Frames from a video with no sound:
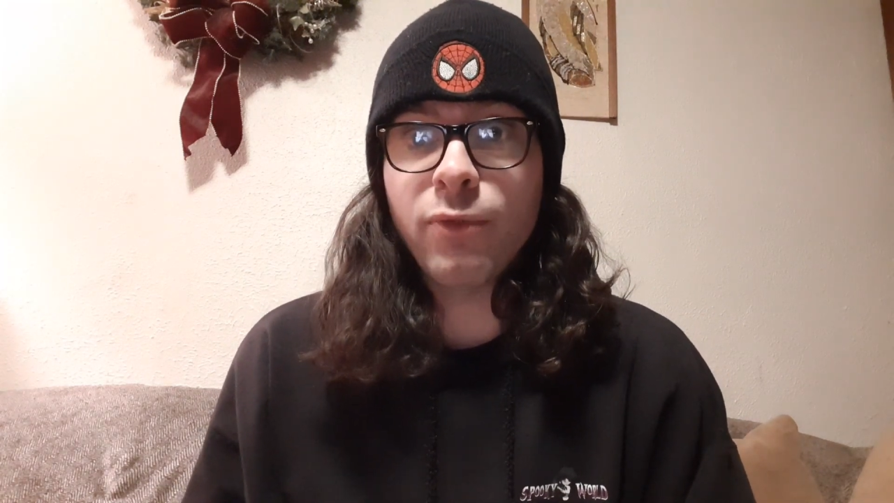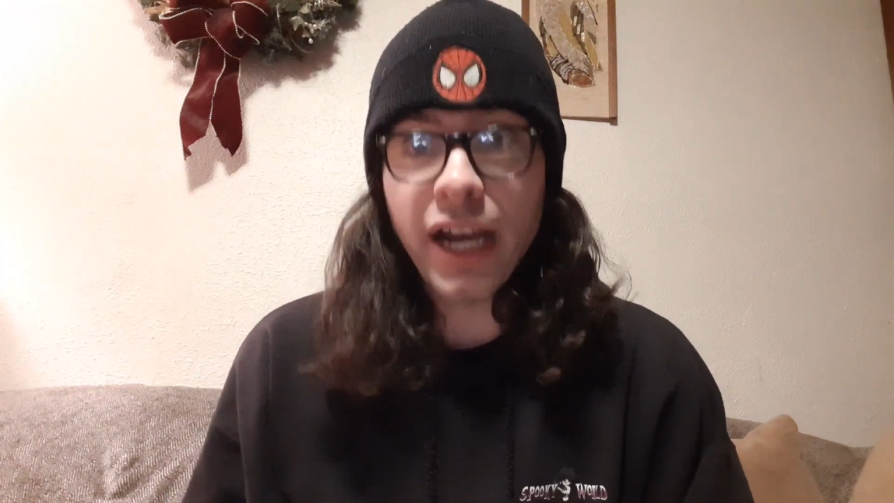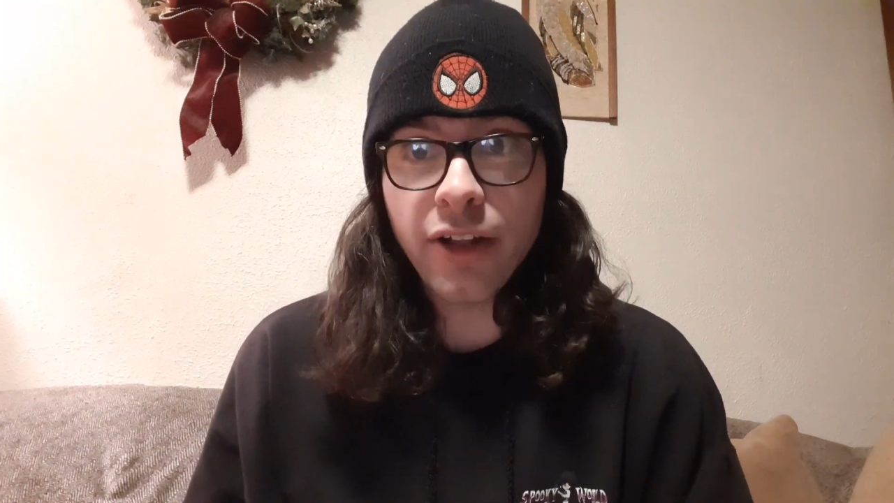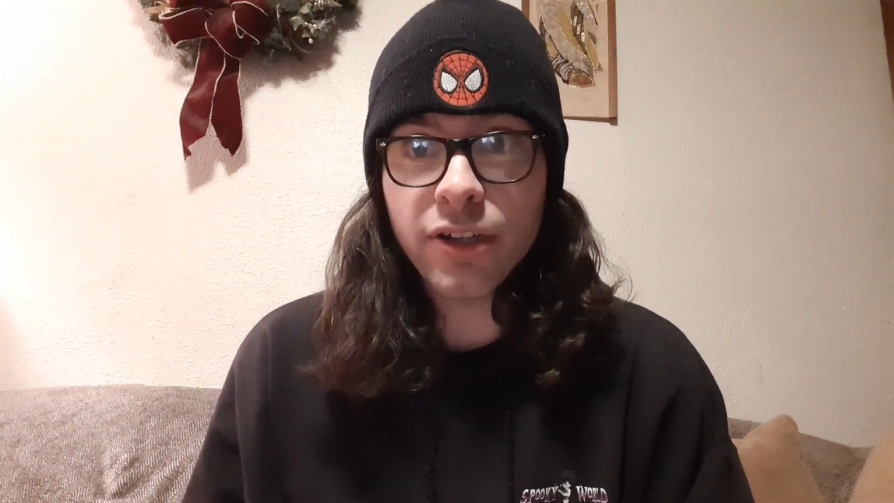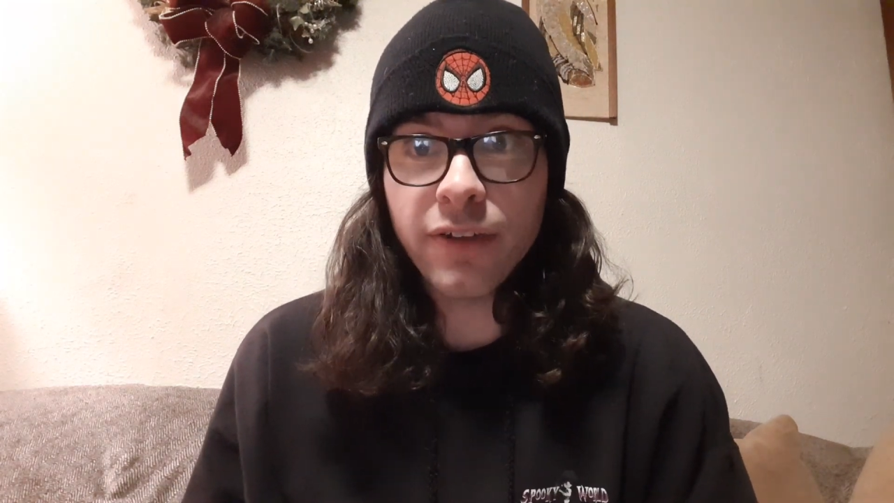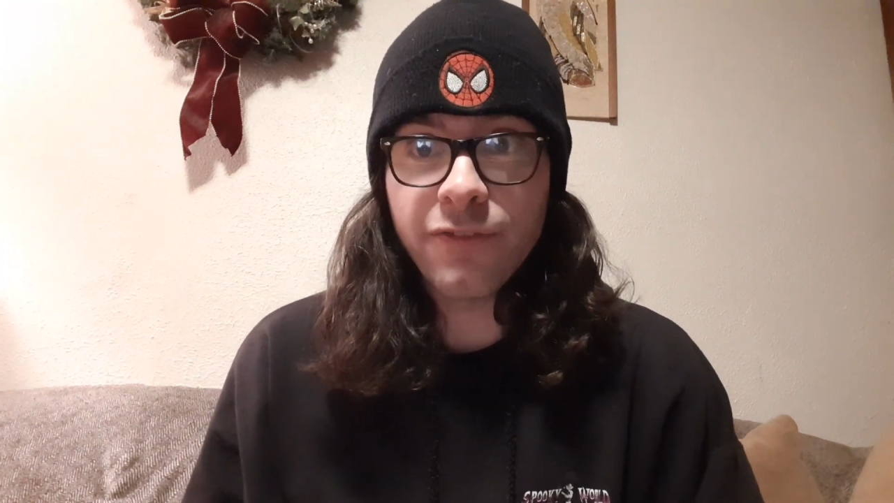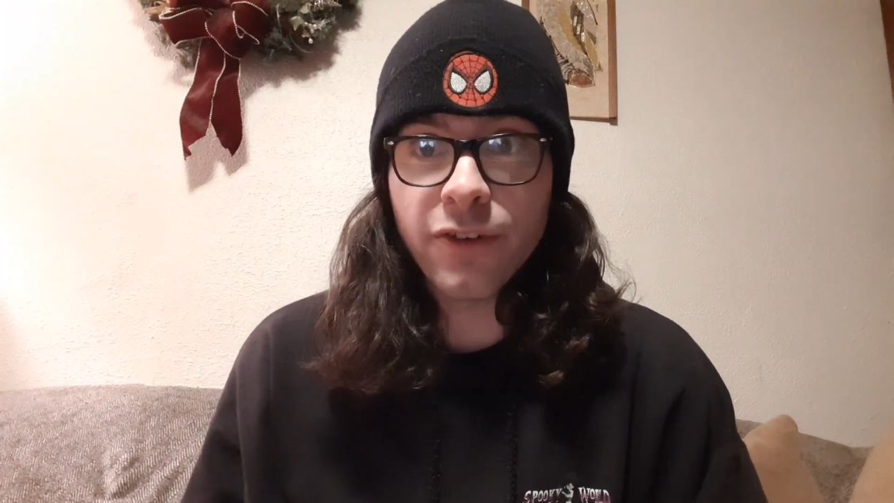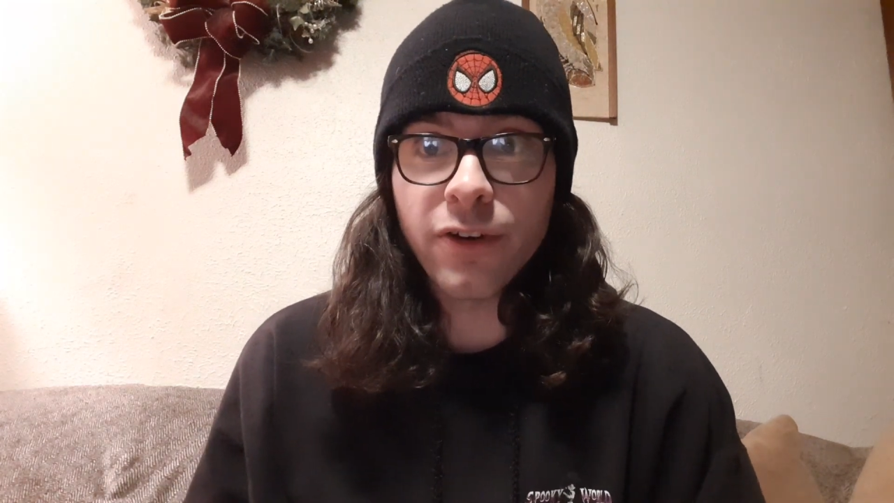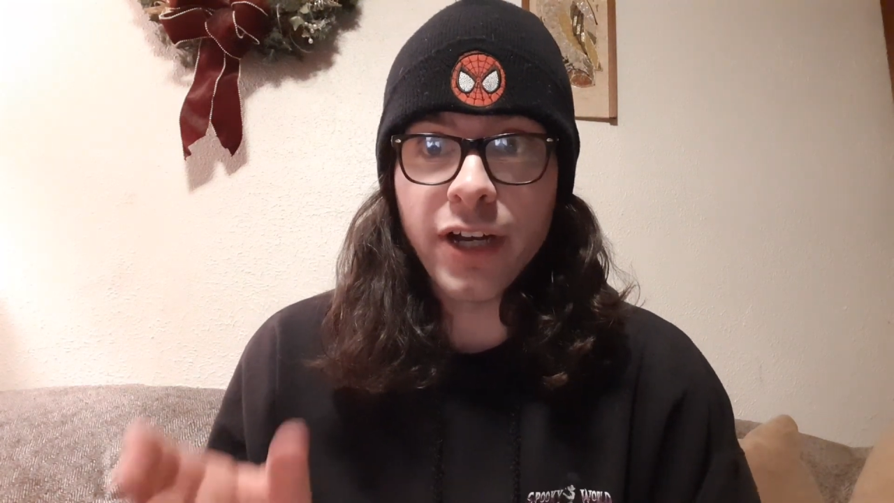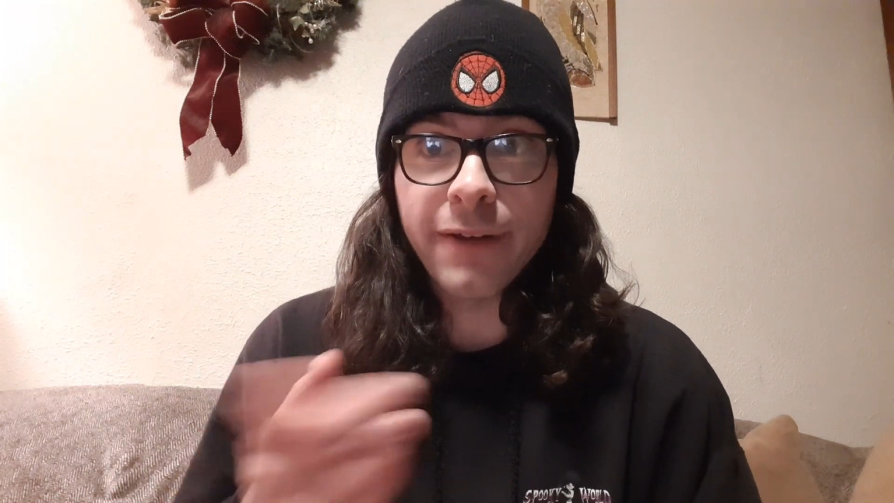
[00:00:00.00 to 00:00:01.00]
wild
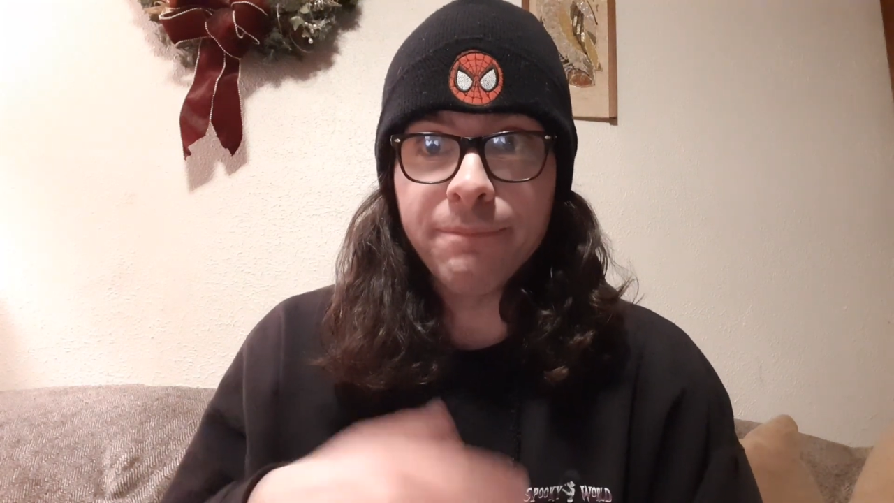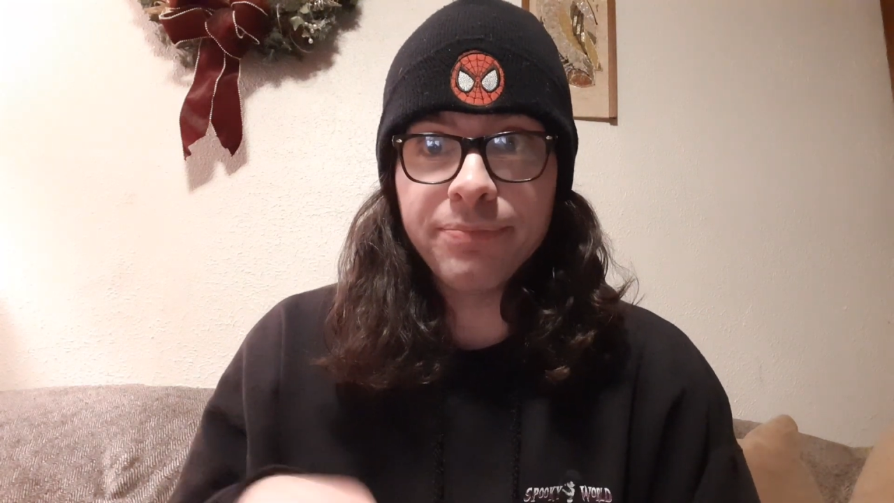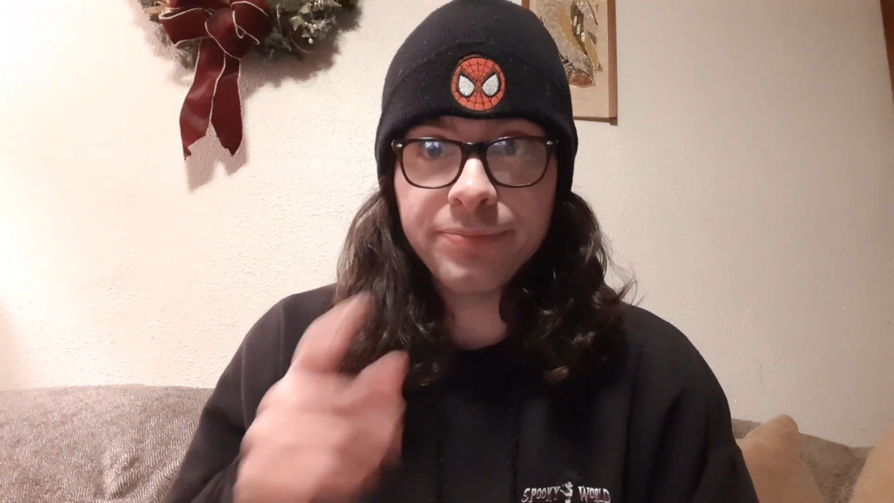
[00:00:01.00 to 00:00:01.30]
for um